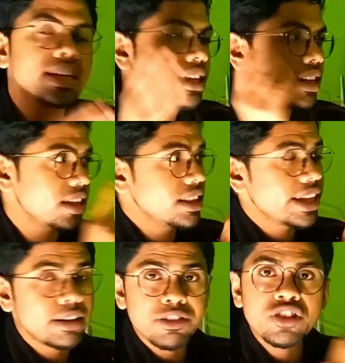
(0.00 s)
And in
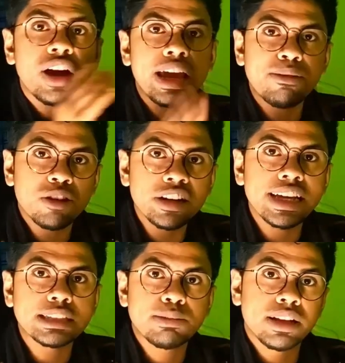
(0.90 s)
that video I have
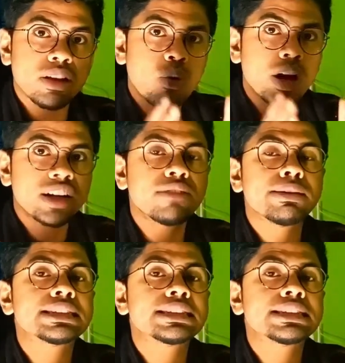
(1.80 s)
already explained what are the